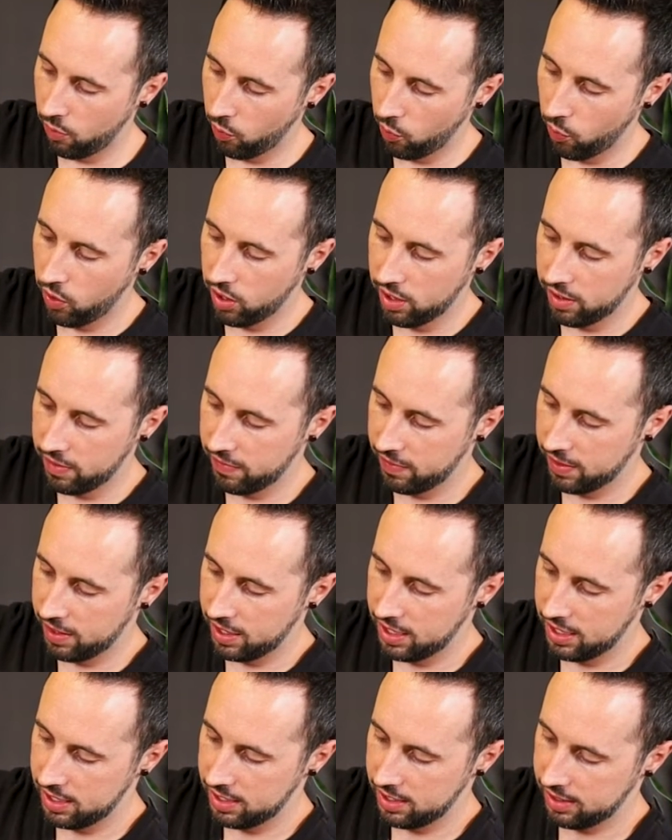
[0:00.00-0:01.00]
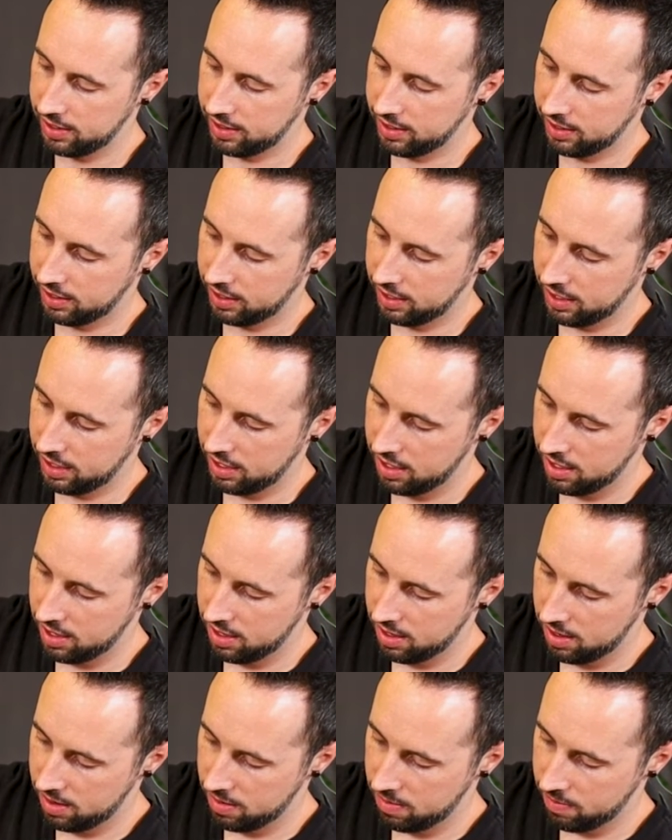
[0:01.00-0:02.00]
one of these
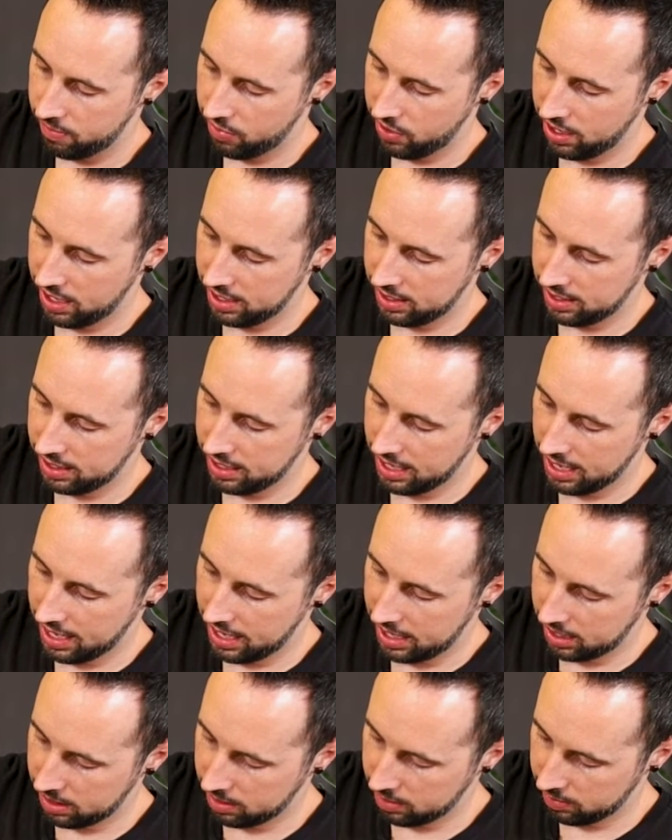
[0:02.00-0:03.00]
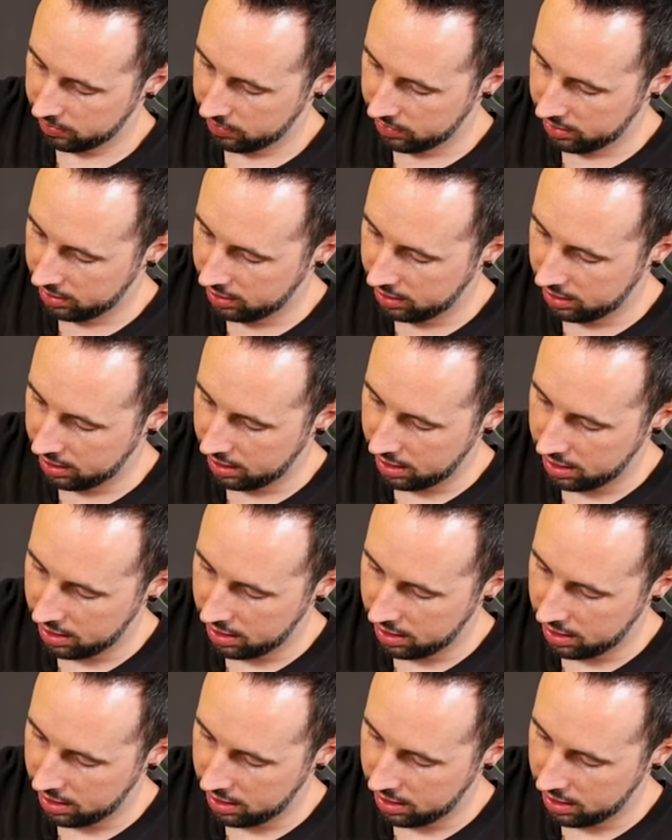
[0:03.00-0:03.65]
brantianums